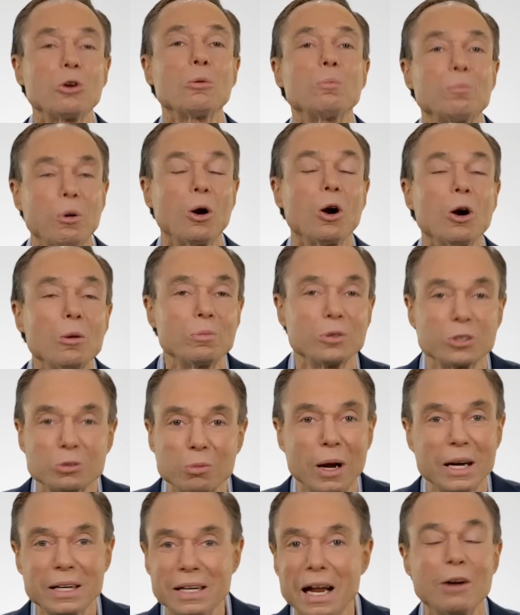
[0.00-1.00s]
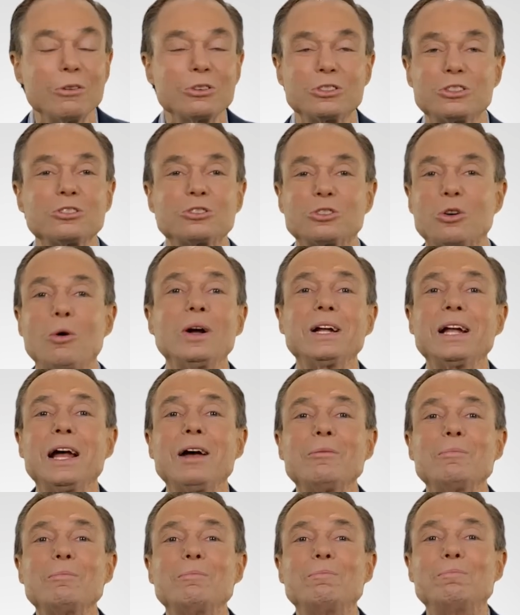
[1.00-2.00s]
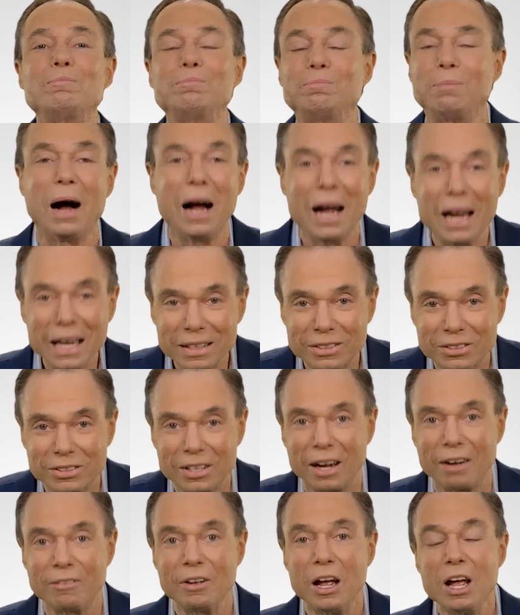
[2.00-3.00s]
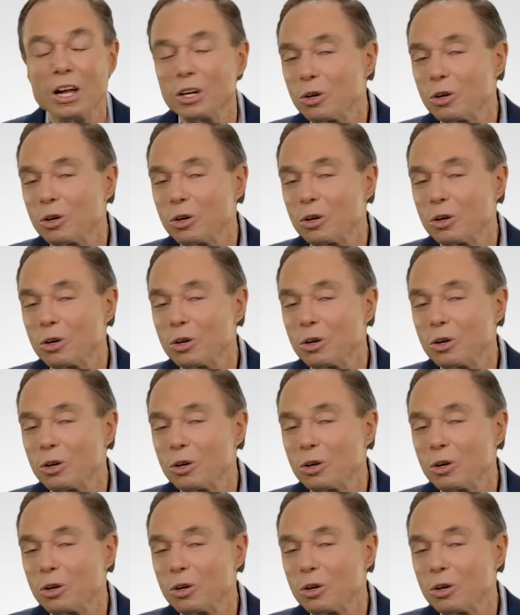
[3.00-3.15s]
your purpose right now is just going out and buying stuff,